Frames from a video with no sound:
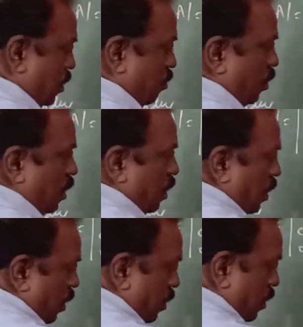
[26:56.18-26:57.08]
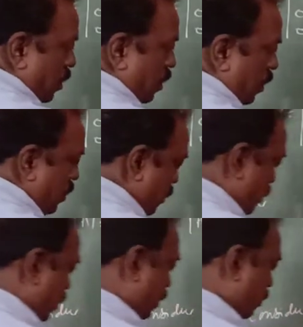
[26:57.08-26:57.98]
Okay, now it is
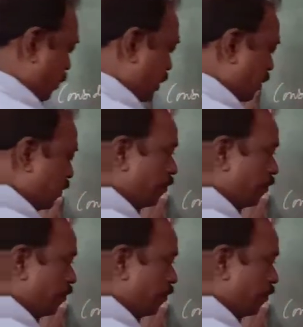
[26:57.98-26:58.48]
a determinant.